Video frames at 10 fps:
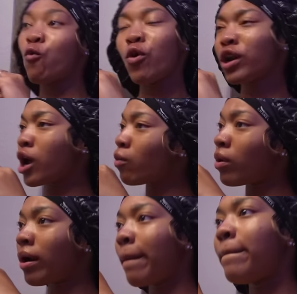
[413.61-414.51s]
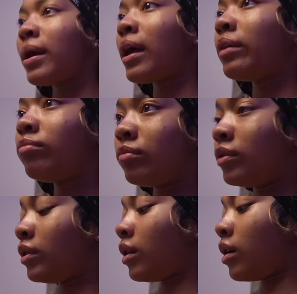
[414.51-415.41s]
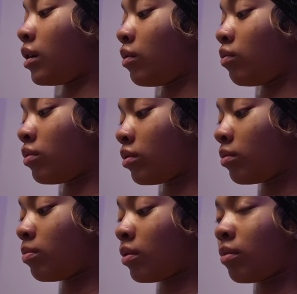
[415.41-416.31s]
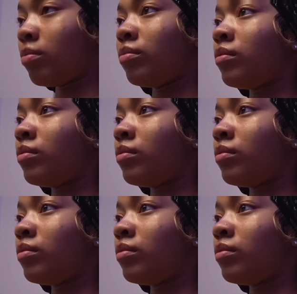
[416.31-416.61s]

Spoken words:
when I run a bed, I feel real proper.